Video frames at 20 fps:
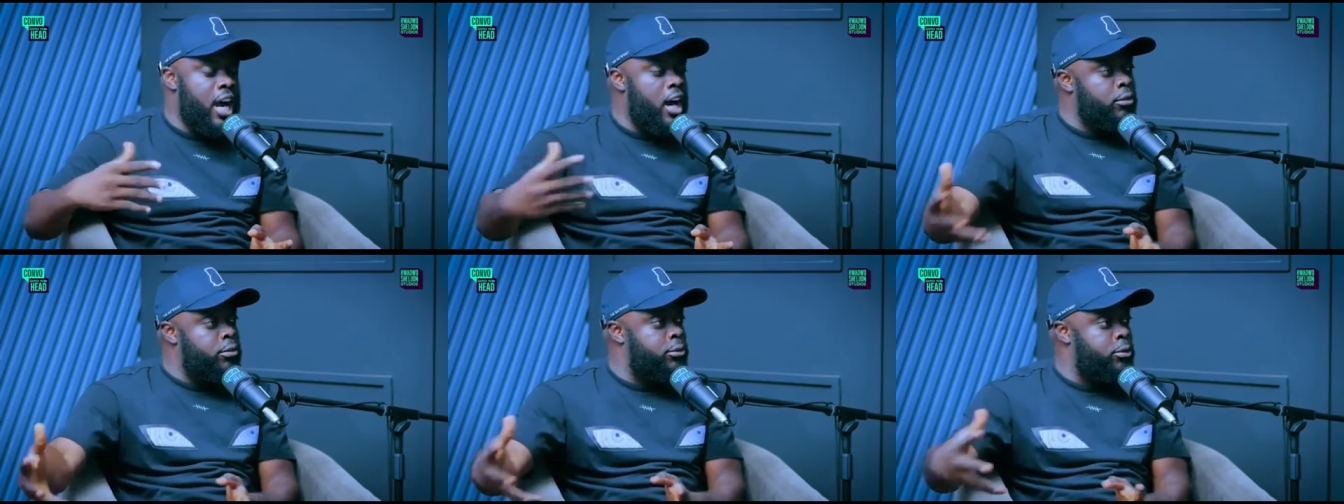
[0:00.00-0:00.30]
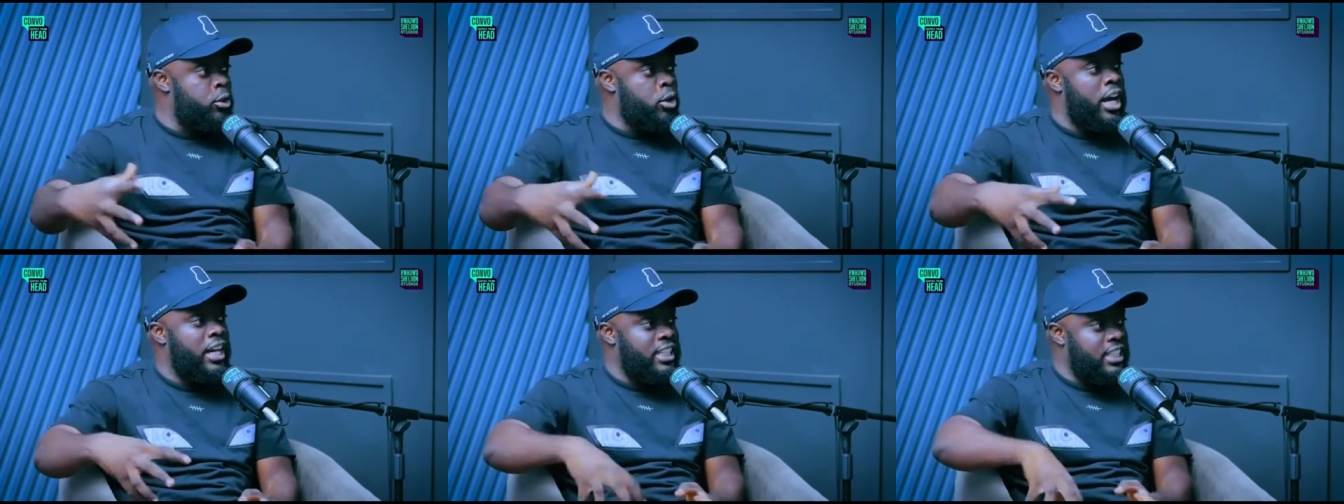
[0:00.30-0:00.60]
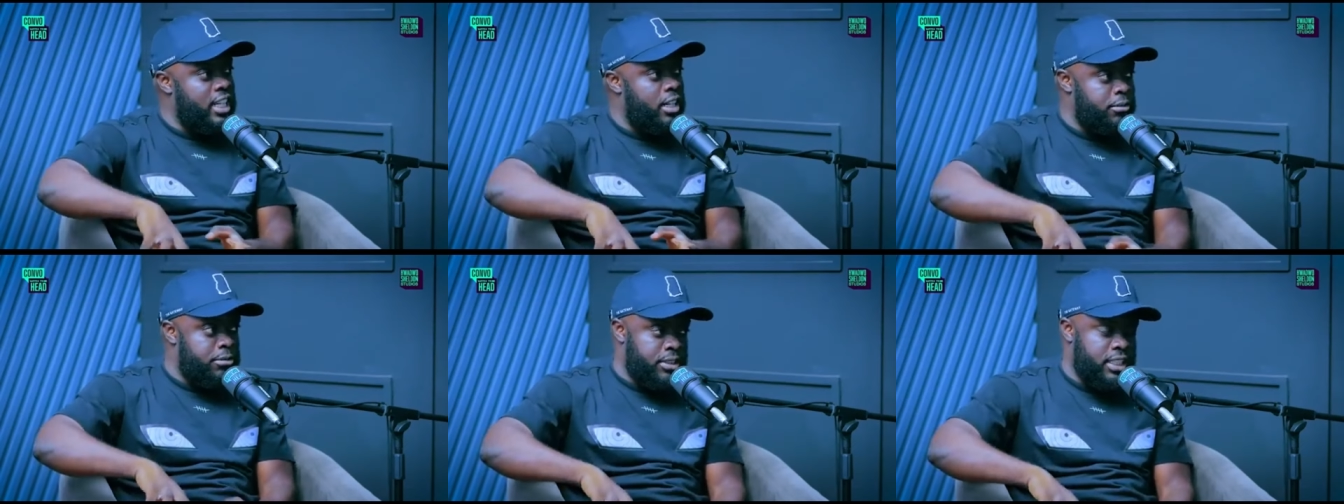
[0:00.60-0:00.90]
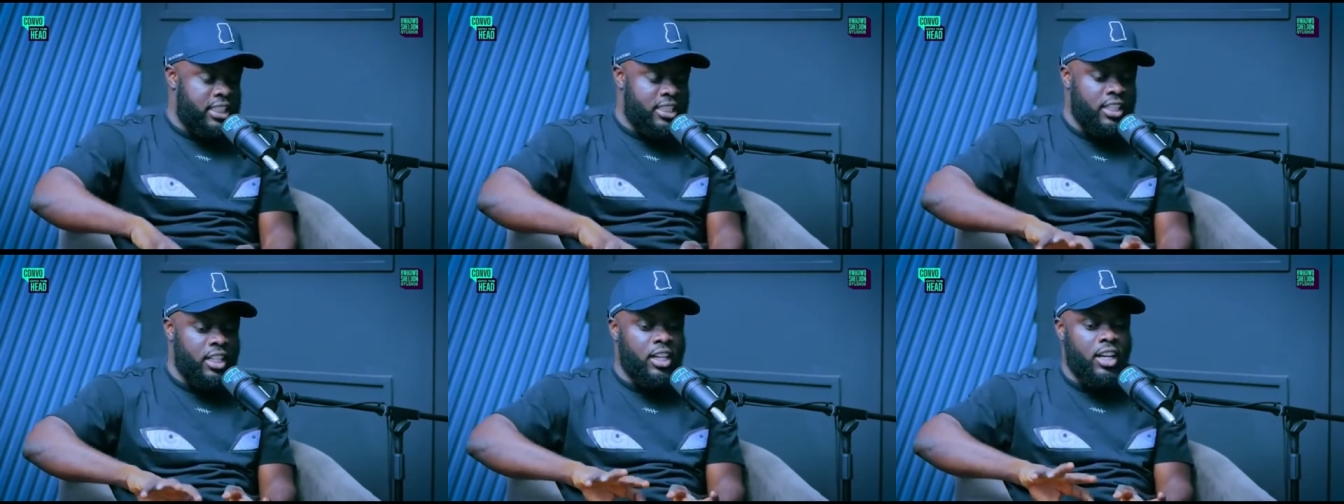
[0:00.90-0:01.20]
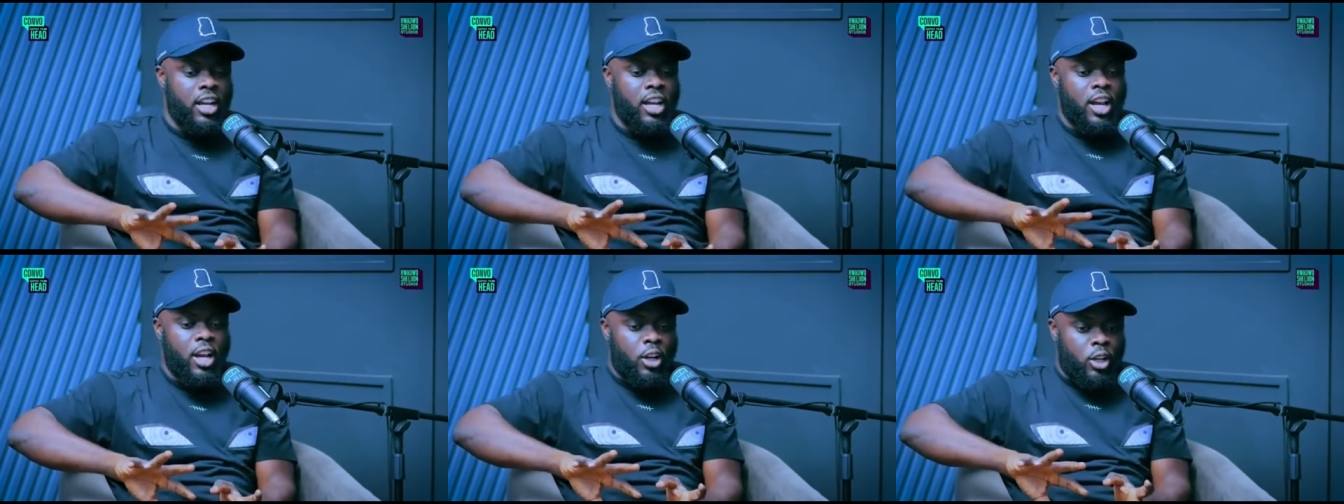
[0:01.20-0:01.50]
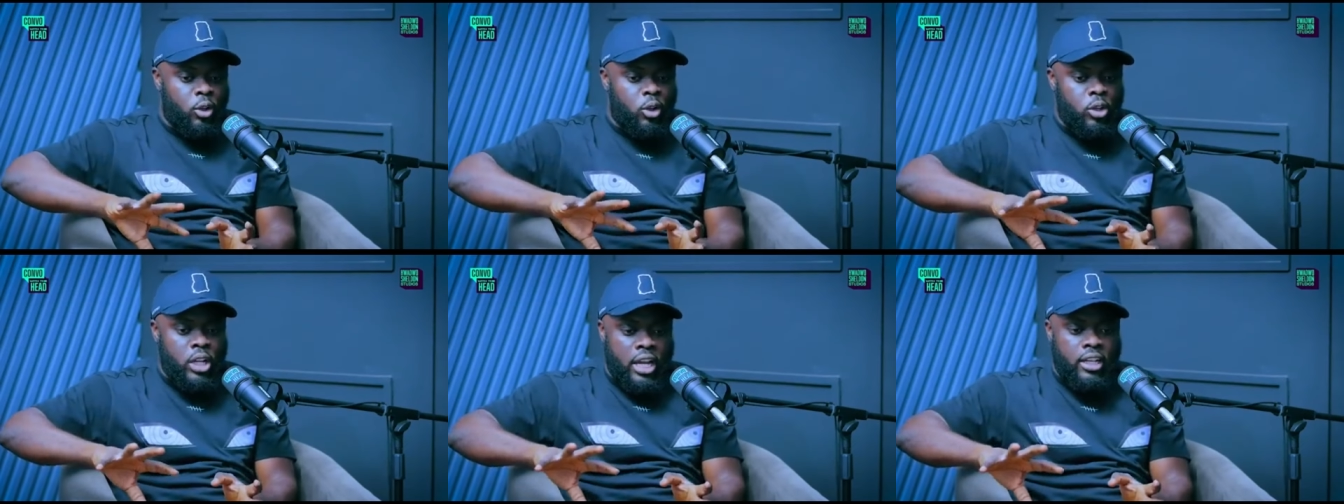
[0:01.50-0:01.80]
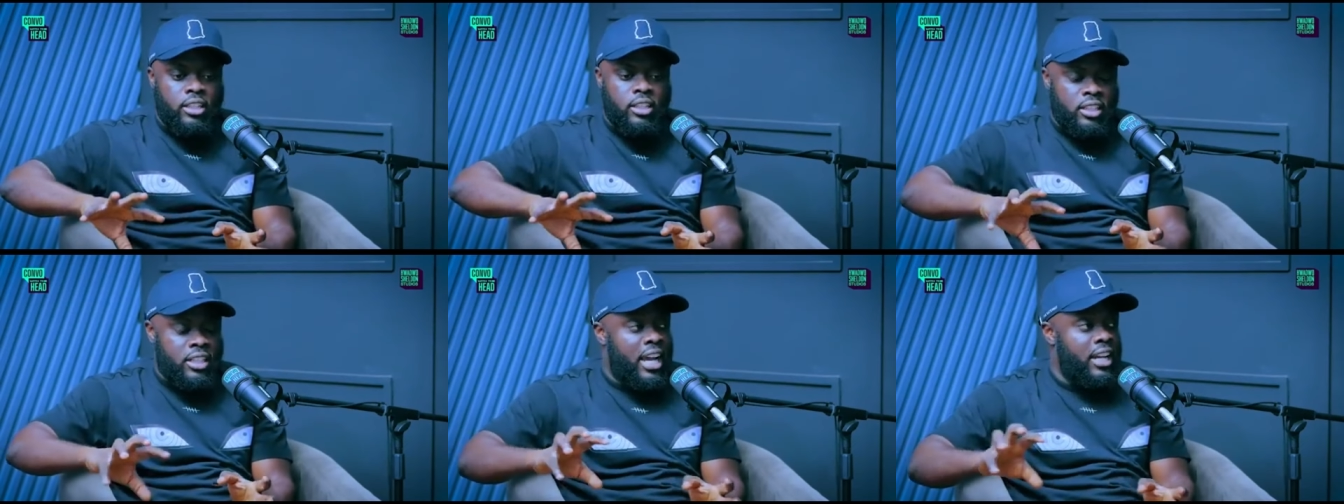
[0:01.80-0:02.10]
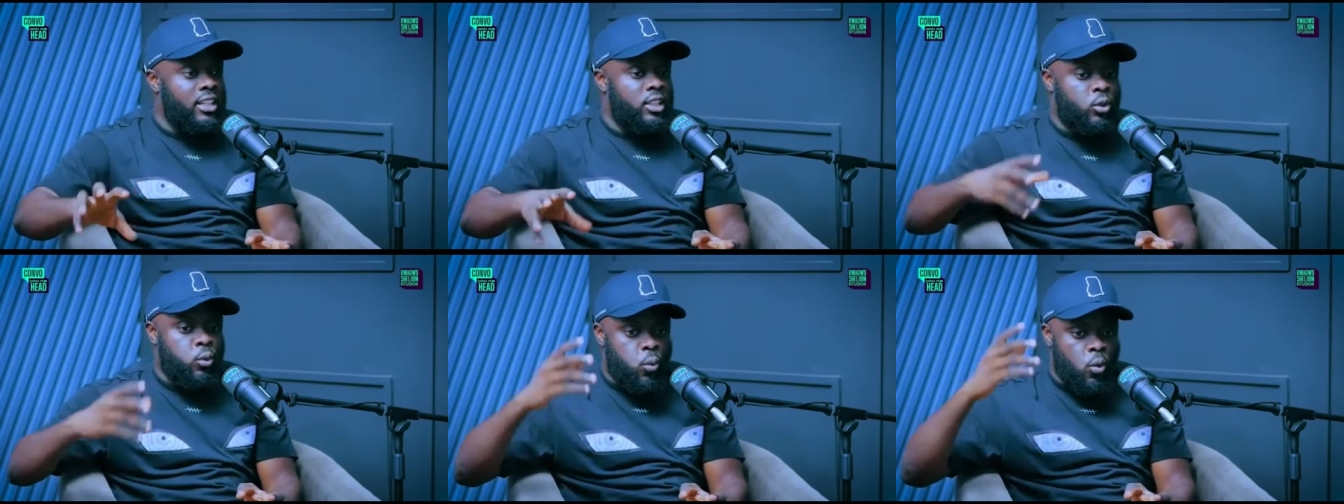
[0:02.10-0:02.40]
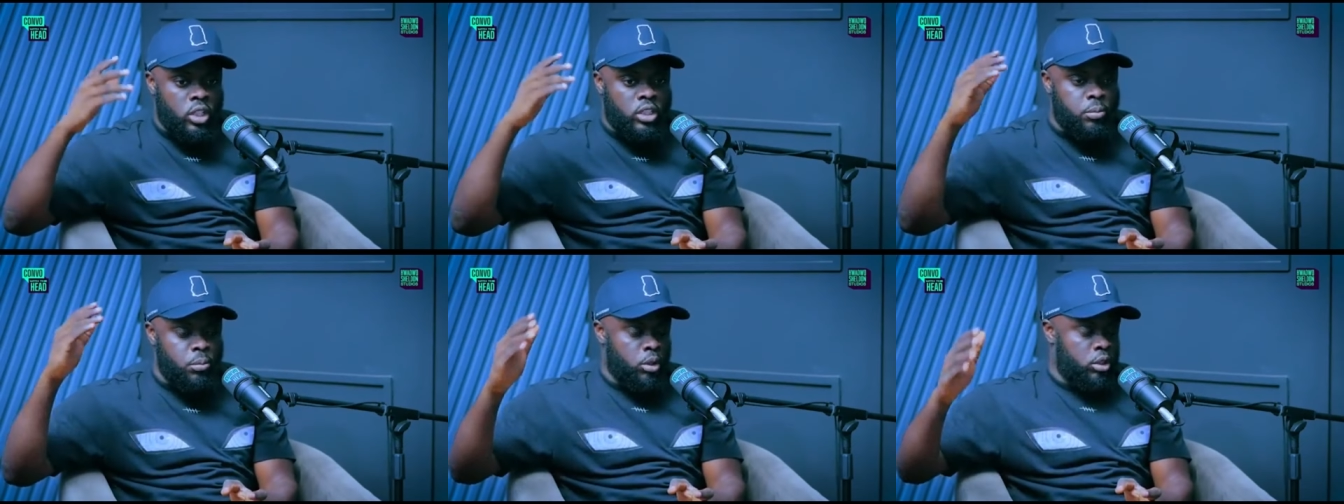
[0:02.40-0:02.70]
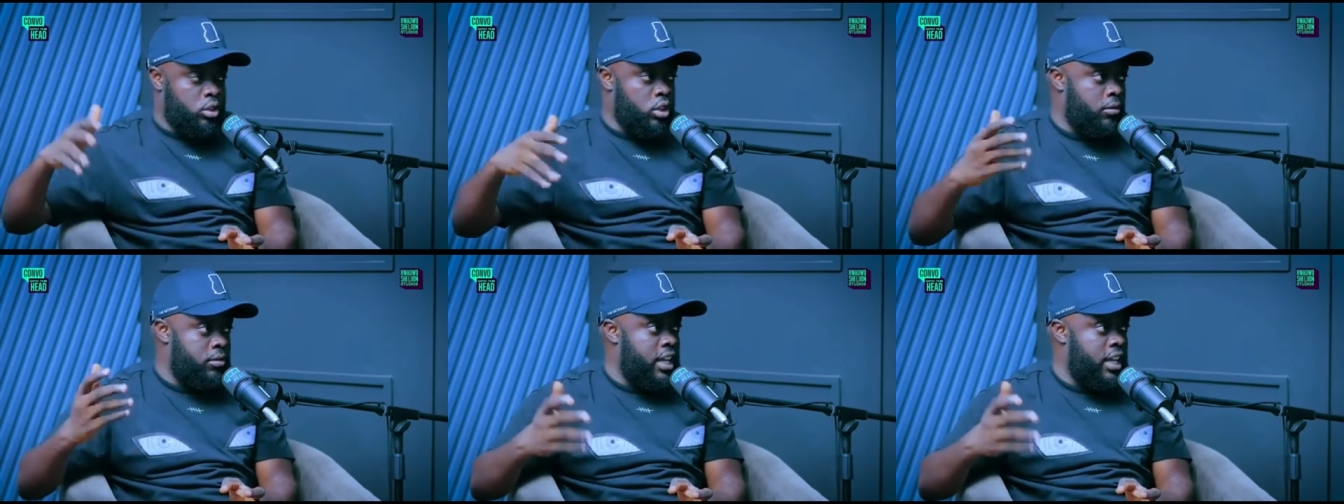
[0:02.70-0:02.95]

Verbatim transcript: or Afro Adidan Vichiri. Yeah. And that is what most